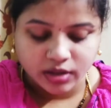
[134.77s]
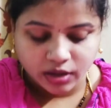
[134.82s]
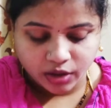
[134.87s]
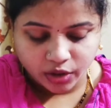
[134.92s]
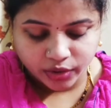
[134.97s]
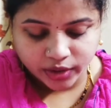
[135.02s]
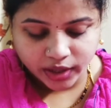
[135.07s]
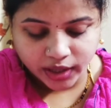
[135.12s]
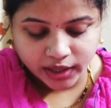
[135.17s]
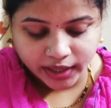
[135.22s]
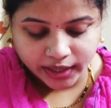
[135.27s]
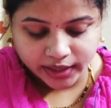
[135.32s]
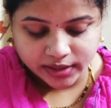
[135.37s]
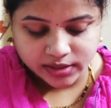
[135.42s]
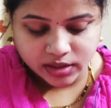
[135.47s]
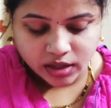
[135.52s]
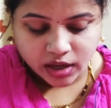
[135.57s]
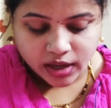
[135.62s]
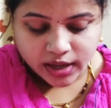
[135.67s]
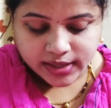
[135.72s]
Okay,
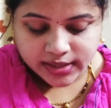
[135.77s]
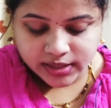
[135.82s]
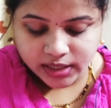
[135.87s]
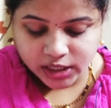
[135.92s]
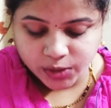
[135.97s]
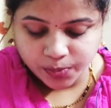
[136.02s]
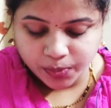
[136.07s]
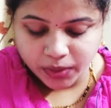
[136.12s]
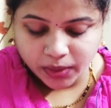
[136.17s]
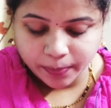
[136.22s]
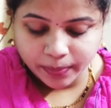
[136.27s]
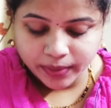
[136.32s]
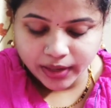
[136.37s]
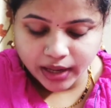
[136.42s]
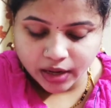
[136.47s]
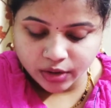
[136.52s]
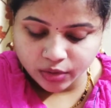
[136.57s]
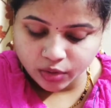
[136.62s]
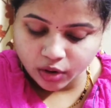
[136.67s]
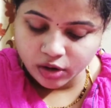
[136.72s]
next, such people
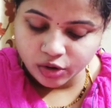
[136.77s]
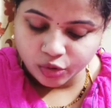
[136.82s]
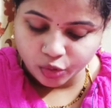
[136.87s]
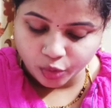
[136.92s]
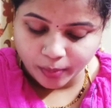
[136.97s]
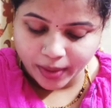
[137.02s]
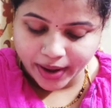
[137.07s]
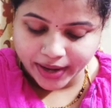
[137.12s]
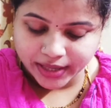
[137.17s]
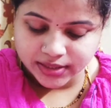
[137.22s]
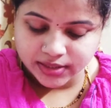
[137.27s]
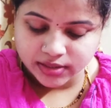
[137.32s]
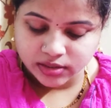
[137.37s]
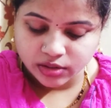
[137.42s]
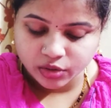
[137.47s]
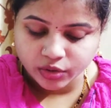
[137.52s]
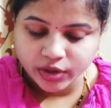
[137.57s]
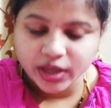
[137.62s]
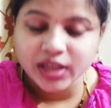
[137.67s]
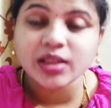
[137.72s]
are called nomads.
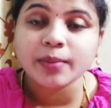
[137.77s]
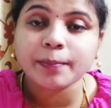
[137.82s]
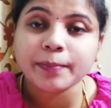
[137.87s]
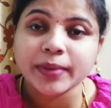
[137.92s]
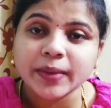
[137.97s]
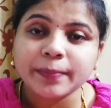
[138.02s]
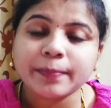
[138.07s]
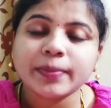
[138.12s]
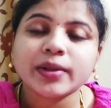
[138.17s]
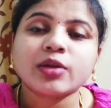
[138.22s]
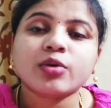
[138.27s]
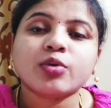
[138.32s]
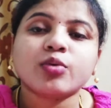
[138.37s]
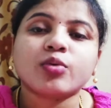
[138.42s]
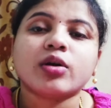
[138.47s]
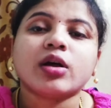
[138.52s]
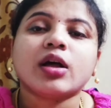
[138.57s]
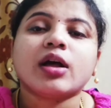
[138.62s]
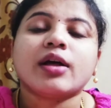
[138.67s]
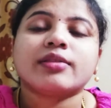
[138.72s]
Okay, the
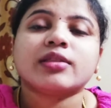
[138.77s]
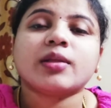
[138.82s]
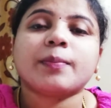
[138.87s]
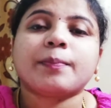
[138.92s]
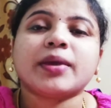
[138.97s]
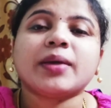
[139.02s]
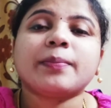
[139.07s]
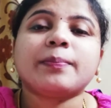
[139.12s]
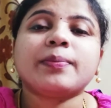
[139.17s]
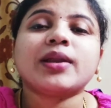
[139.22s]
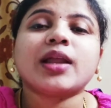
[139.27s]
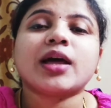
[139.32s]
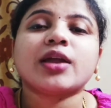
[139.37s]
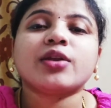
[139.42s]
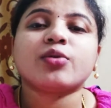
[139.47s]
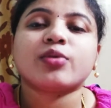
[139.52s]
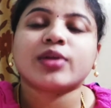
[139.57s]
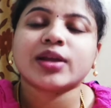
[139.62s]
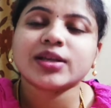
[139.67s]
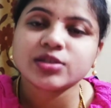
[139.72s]
people are
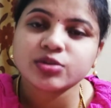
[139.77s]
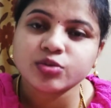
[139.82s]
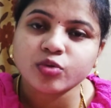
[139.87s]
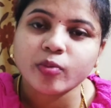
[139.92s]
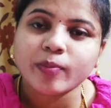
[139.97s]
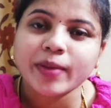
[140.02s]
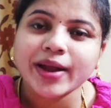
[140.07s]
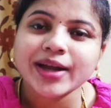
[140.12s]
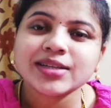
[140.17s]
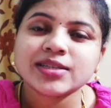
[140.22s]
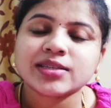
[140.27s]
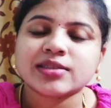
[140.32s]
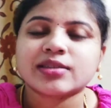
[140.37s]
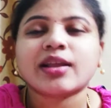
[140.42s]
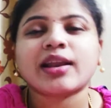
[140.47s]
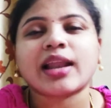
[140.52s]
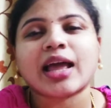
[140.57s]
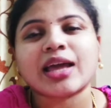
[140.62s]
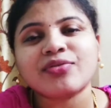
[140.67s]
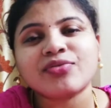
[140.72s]
known as nomads. The
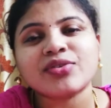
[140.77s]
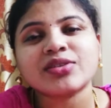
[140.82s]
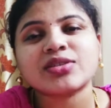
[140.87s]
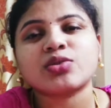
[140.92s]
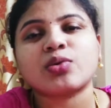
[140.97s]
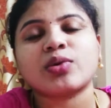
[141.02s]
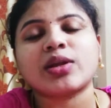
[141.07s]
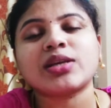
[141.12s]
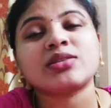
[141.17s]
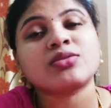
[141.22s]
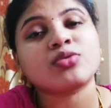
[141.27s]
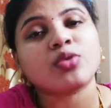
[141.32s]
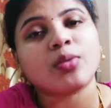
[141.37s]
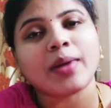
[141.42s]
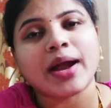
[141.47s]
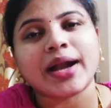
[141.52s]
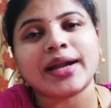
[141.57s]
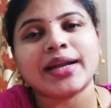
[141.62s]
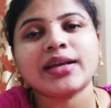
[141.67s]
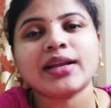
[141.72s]
life is known as
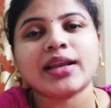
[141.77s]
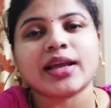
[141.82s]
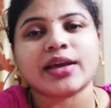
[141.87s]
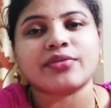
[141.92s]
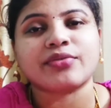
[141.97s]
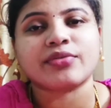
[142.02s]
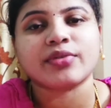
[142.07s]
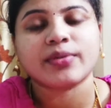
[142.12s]
nomadic life.